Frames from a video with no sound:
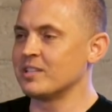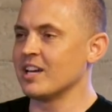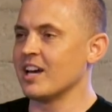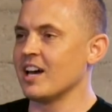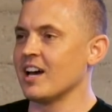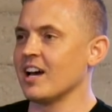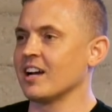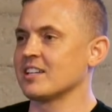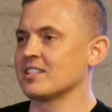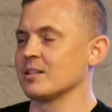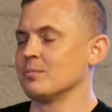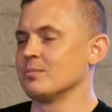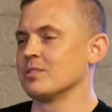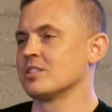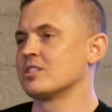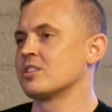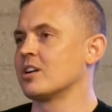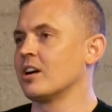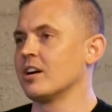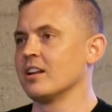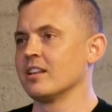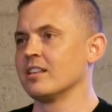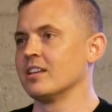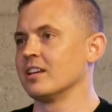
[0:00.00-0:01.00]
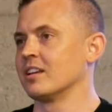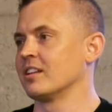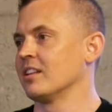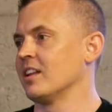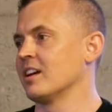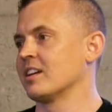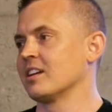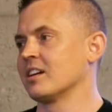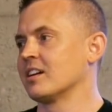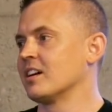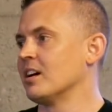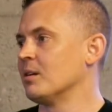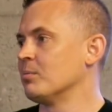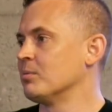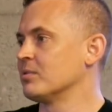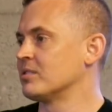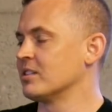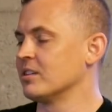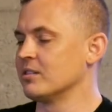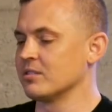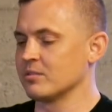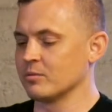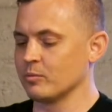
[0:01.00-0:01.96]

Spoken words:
text. I'm just trying to think like a couple.